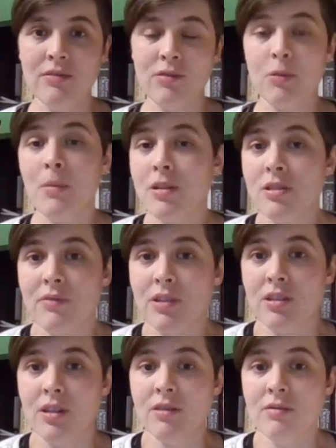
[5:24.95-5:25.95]
or most of
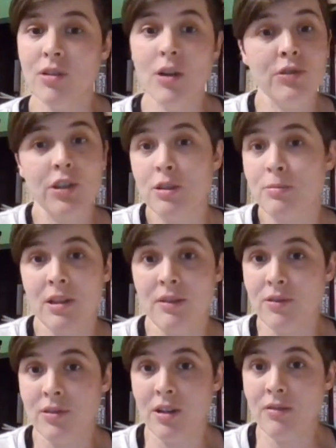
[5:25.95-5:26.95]
us do. No judgment
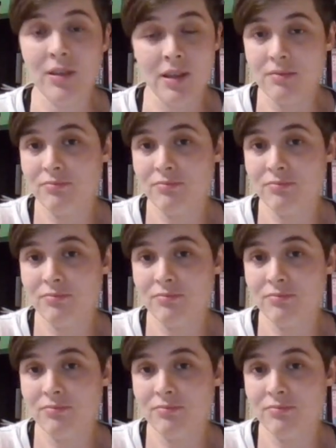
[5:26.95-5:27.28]
if you don't.